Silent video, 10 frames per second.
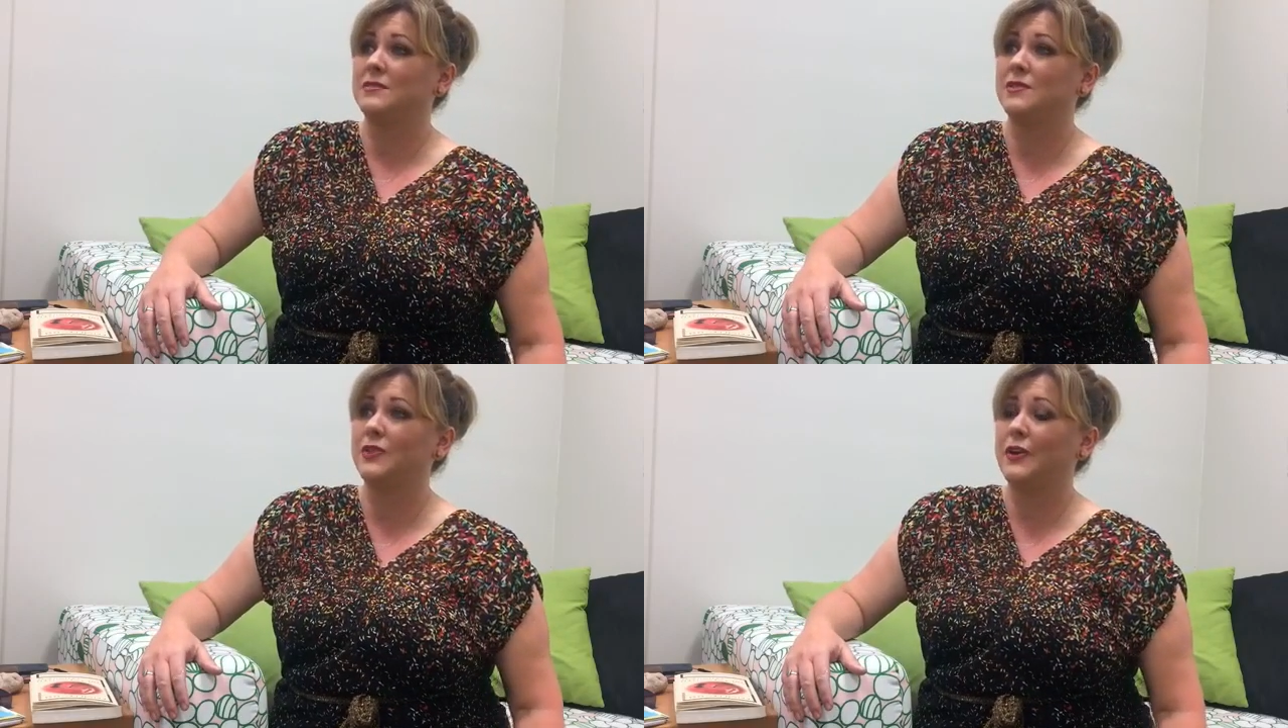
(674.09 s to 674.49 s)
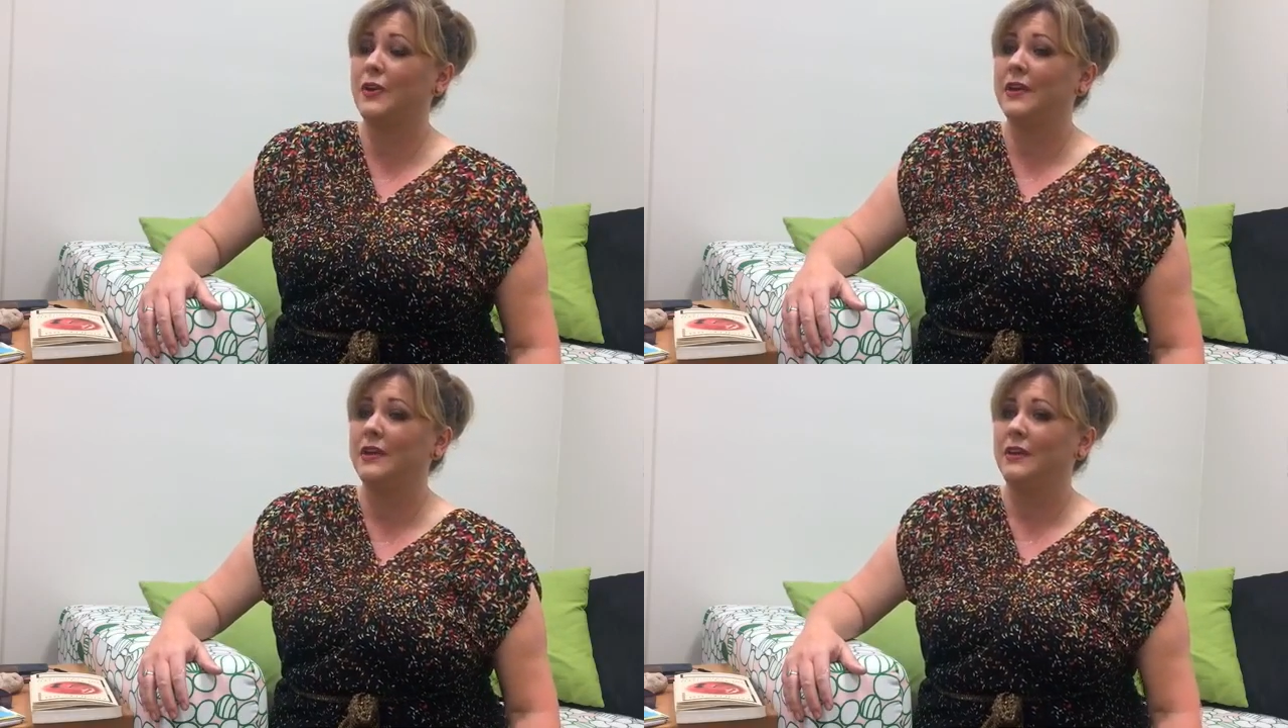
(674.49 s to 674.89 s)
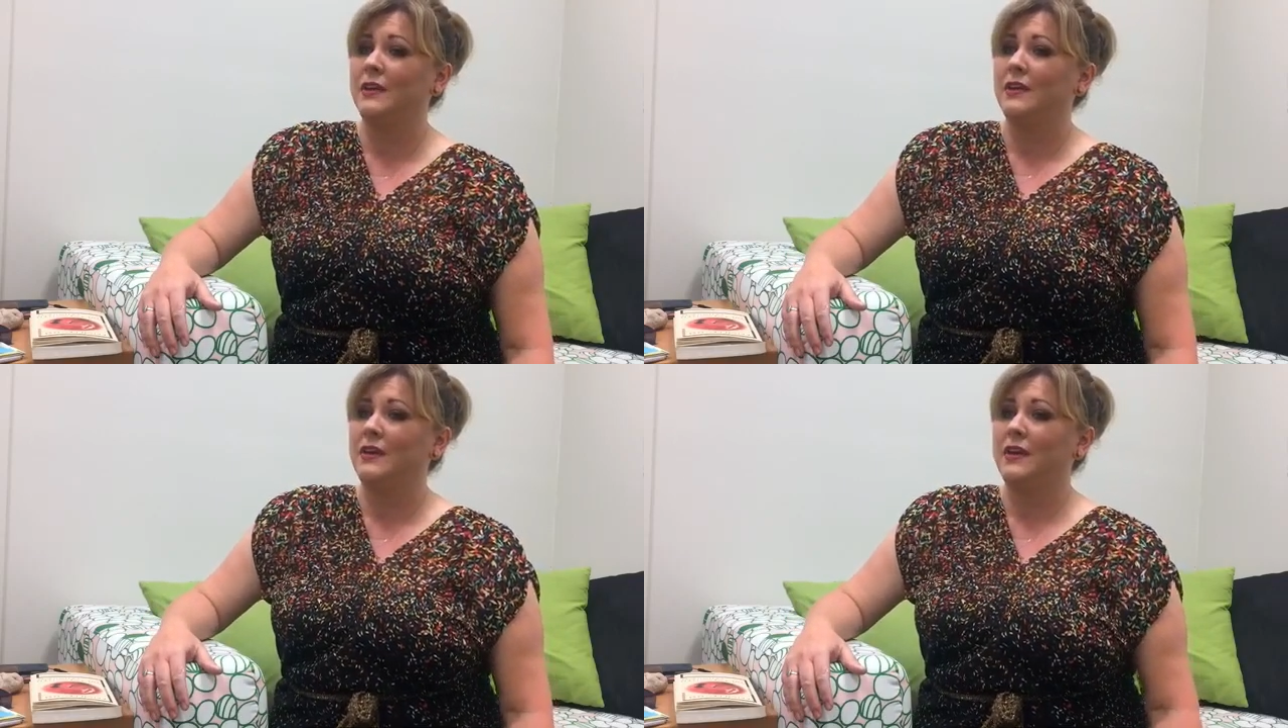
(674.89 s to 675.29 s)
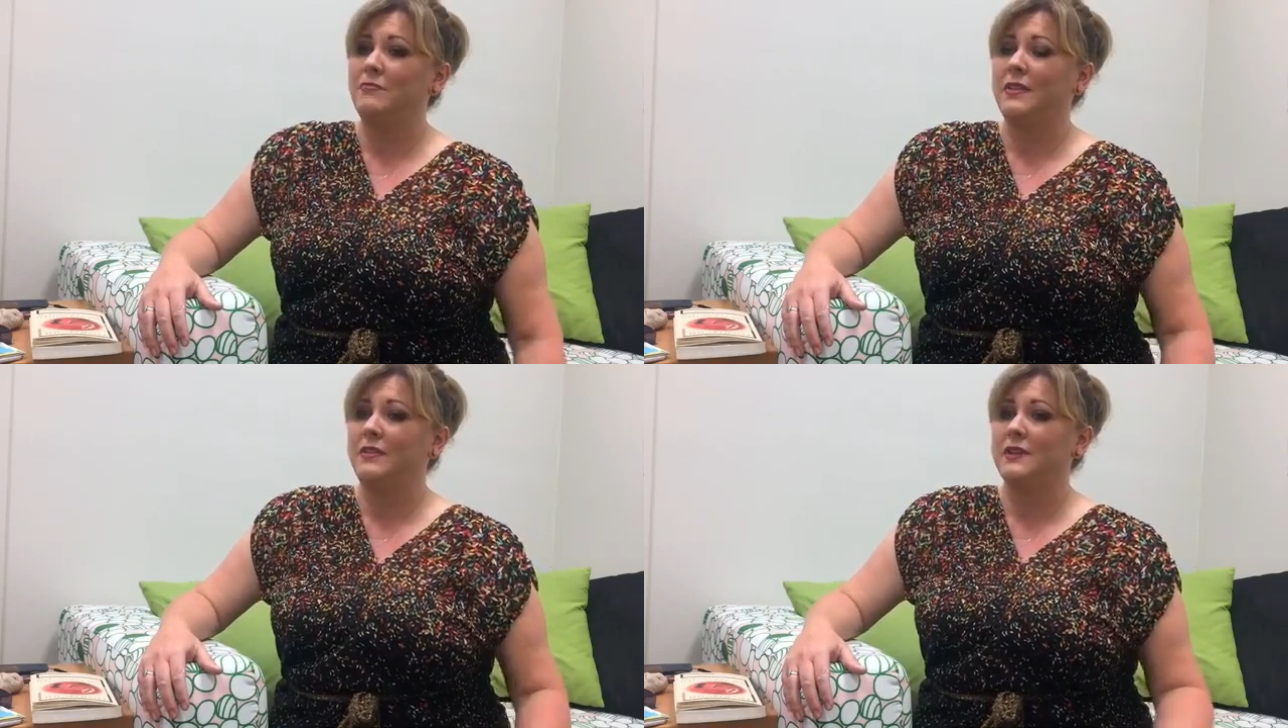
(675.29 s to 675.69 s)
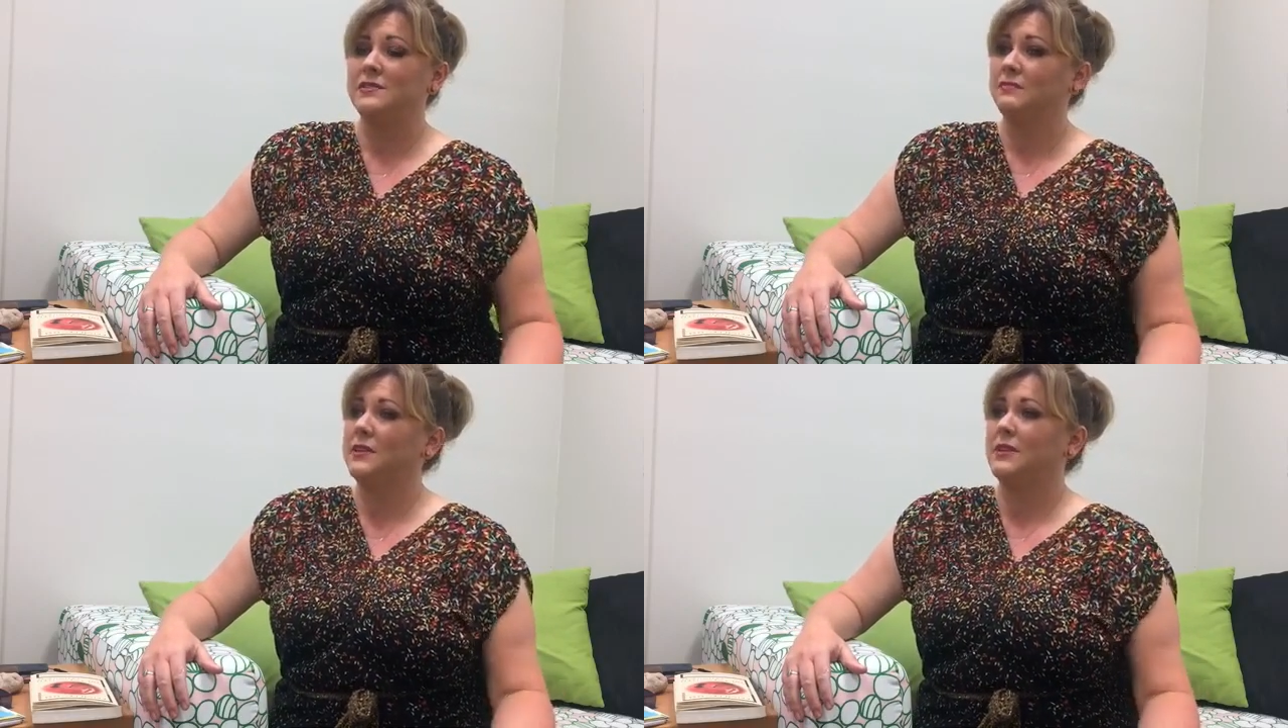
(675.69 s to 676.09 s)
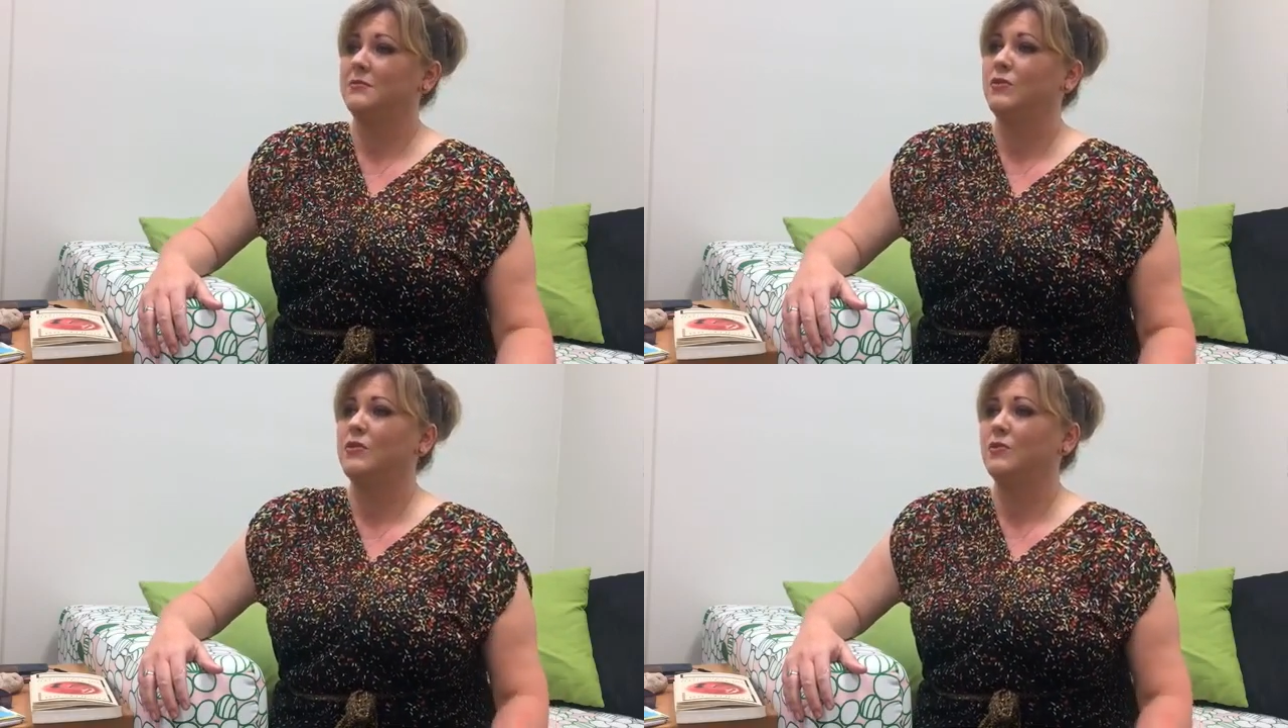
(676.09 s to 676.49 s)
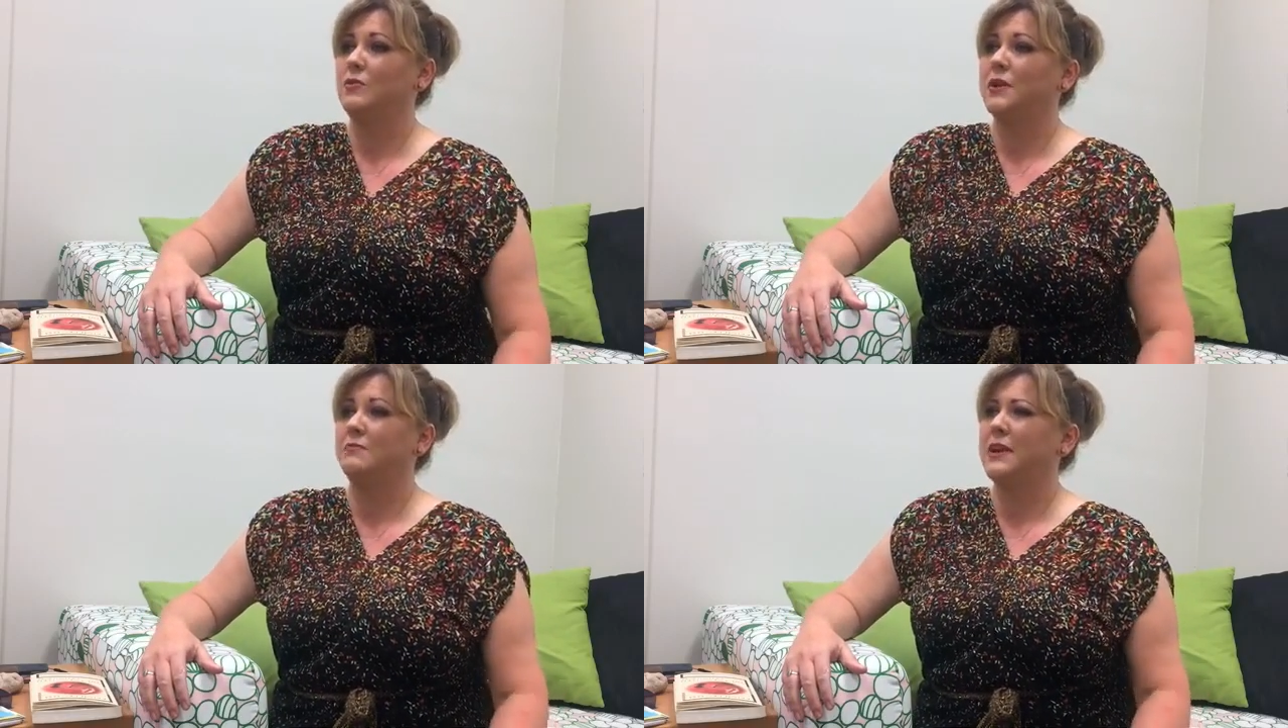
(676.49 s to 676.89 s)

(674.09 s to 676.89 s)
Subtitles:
So empathy is a really important one,